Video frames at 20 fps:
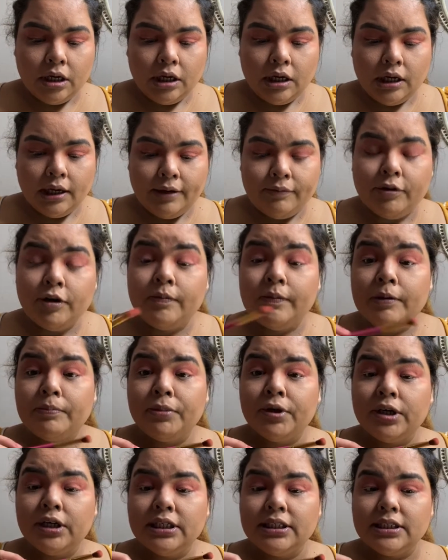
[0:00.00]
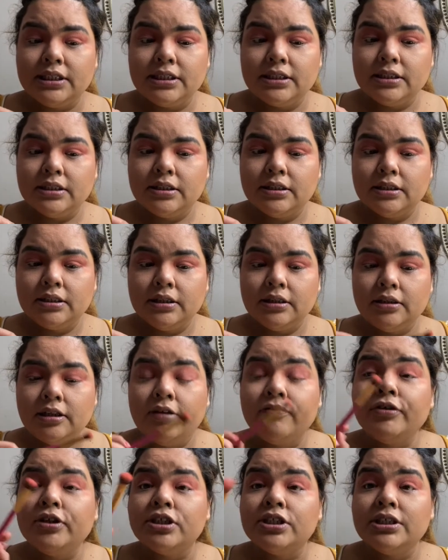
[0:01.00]
And remember, it's love
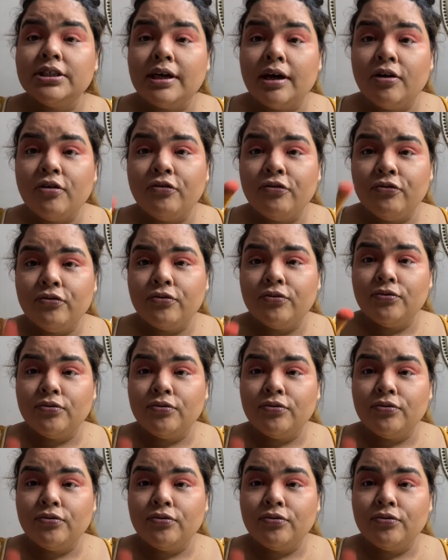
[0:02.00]
yourself.